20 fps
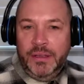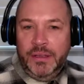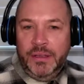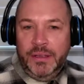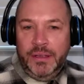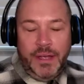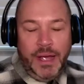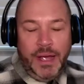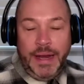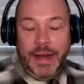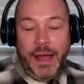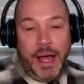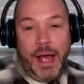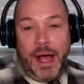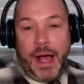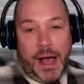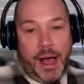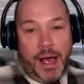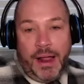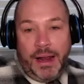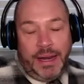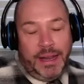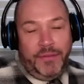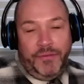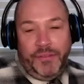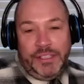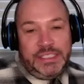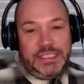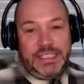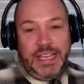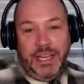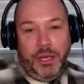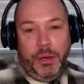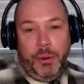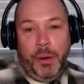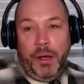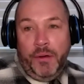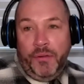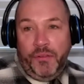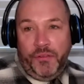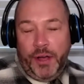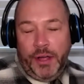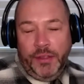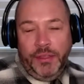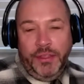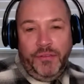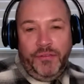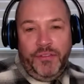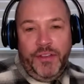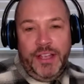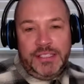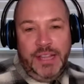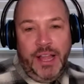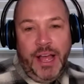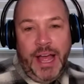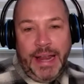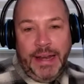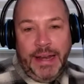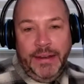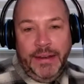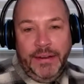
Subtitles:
And I'll even set you off on the first line.